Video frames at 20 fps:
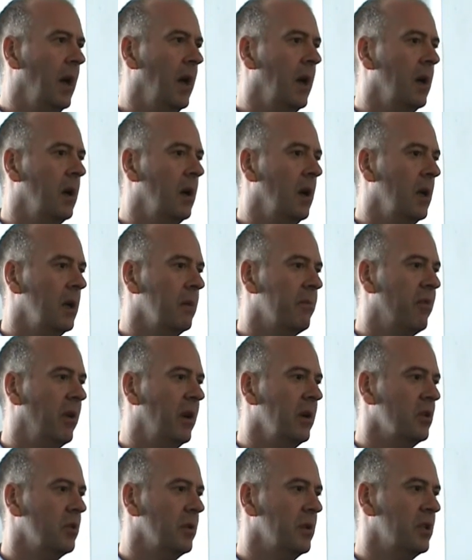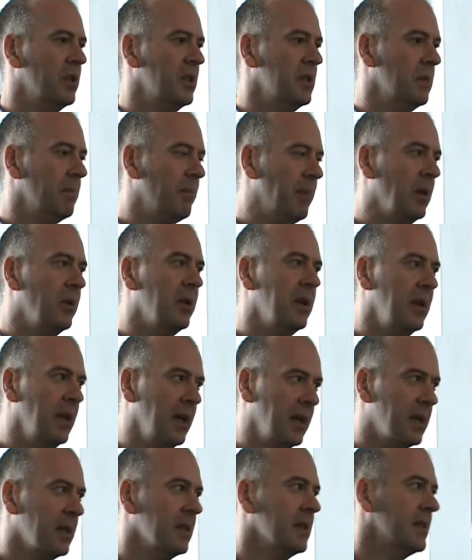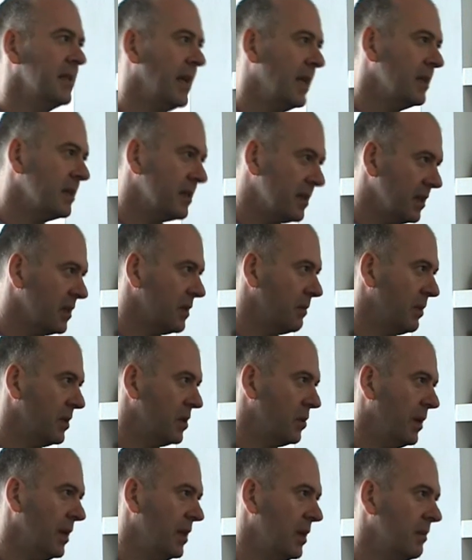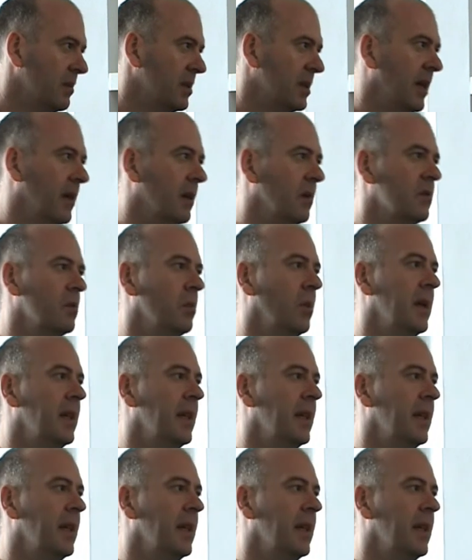an approach which is building a consensus between themselves,